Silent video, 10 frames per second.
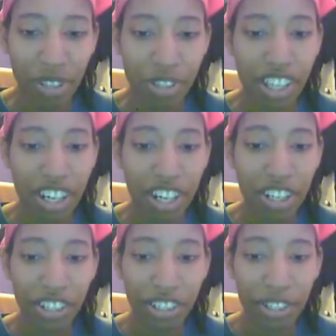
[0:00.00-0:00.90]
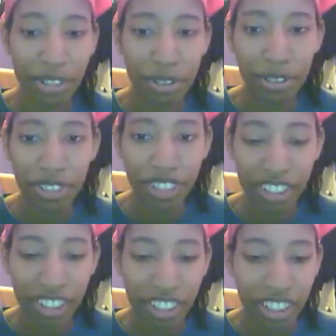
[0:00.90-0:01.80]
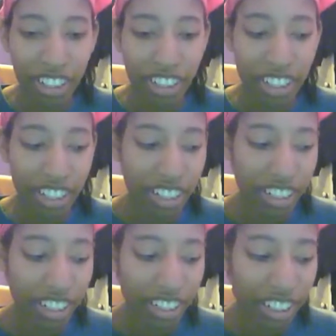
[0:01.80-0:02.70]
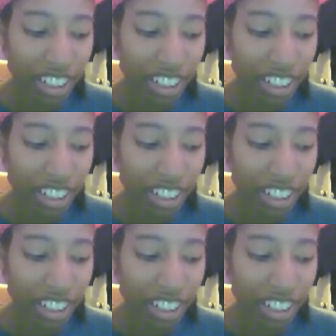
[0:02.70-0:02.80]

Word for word: So there you go. I